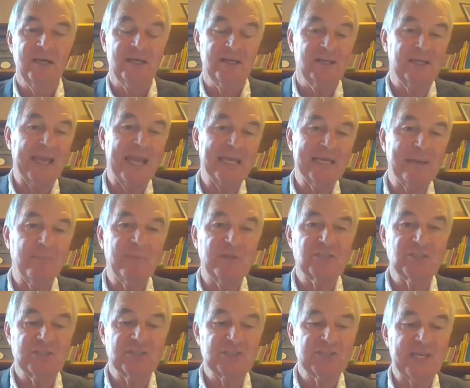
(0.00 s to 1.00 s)
And again, let me
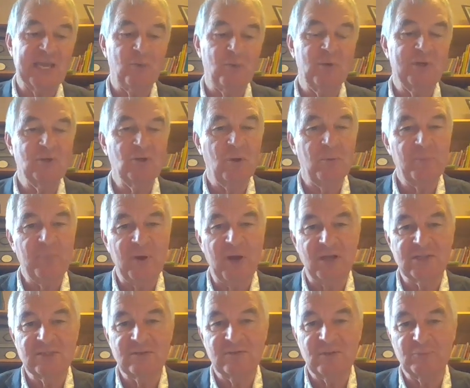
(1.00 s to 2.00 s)
just say, we're not
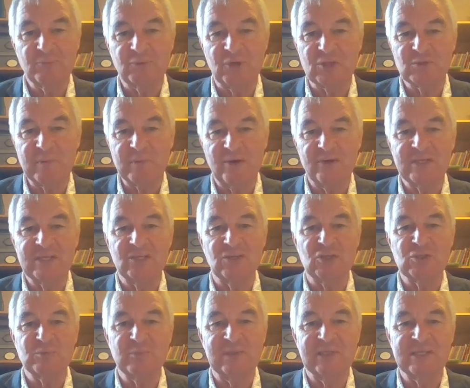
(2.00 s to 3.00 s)
part of the prosperity
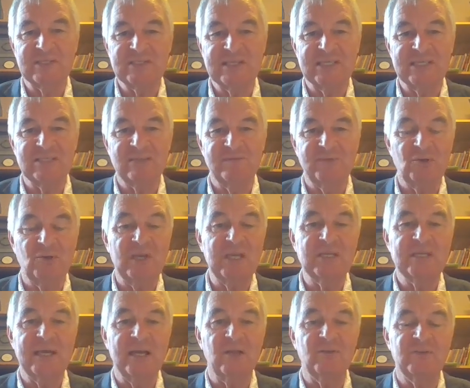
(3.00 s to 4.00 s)
gospel that says if you
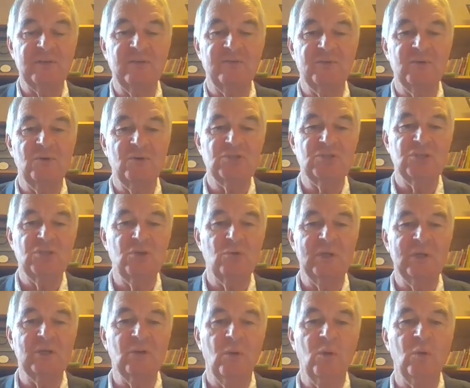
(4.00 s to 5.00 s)
eat healthy foods, you
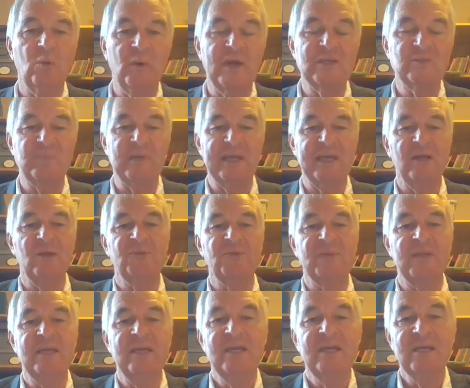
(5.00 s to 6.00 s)
will always be
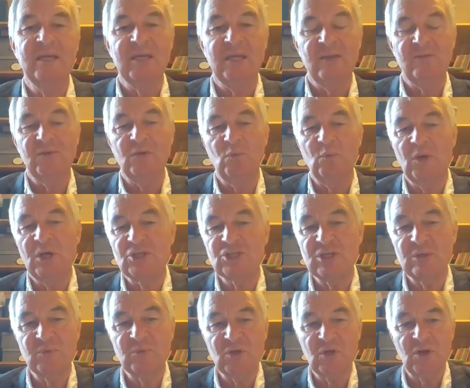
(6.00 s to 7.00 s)
healthy if you
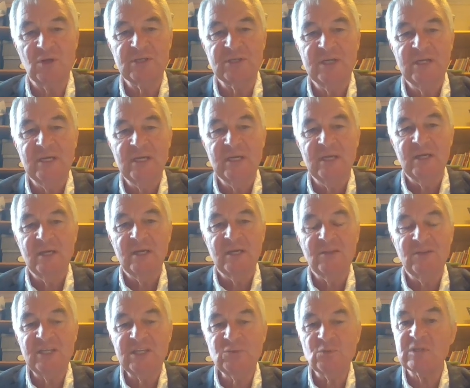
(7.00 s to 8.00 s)
worship God.
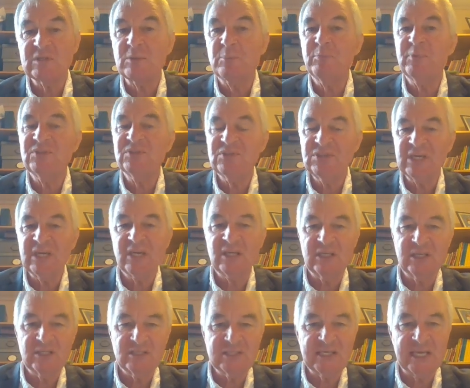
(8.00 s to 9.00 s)
This was a
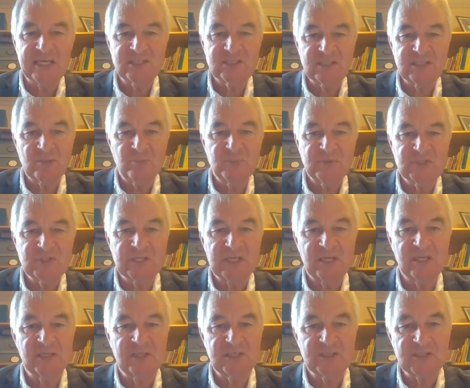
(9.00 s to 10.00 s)
particular test in a
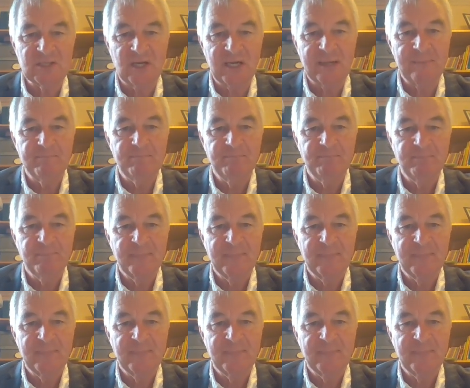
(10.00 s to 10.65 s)
particular time.